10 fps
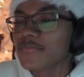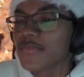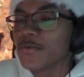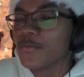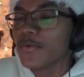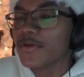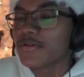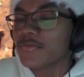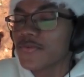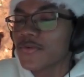
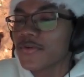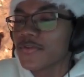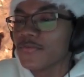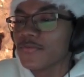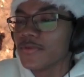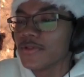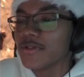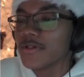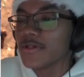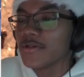1/4 of
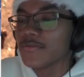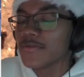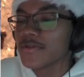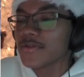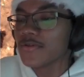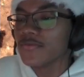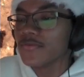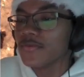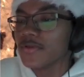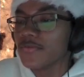1/2 of
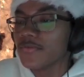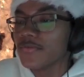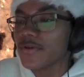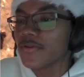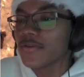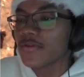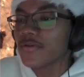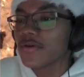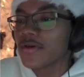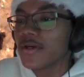1/5.
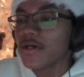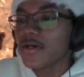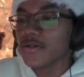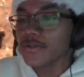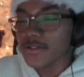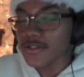Okay, so